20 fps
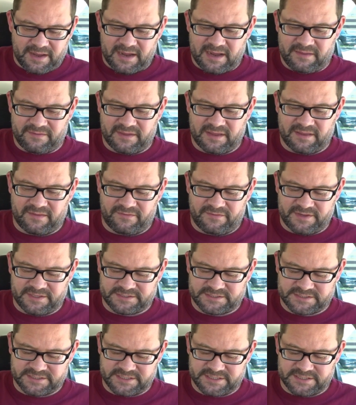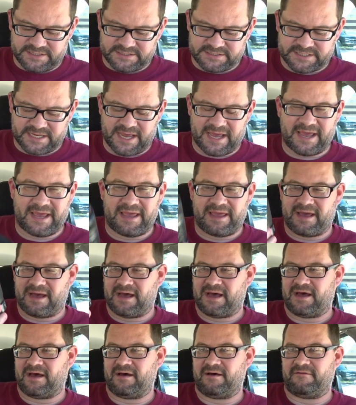And then this is
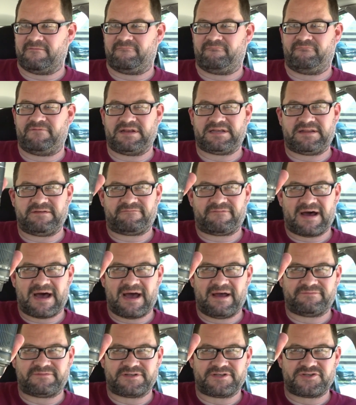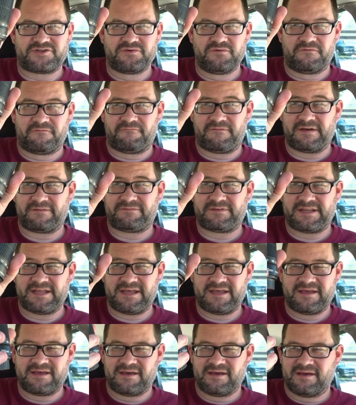a 55 to
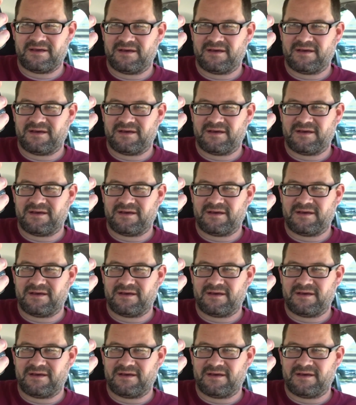250